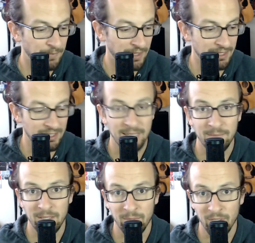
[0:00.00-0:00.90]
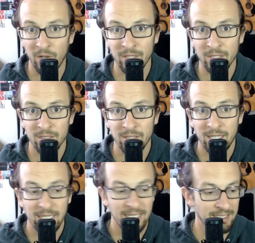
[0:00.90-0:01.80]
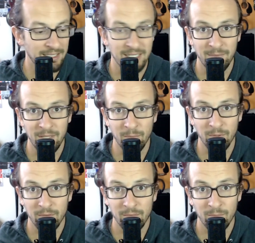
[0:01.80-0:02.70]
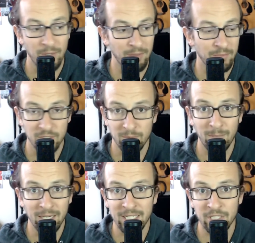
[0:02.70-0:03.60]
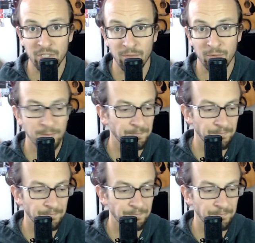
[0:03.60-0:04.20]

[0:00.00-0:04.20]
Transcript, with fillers: It's the same thing with college. It's the same thing with just money in general.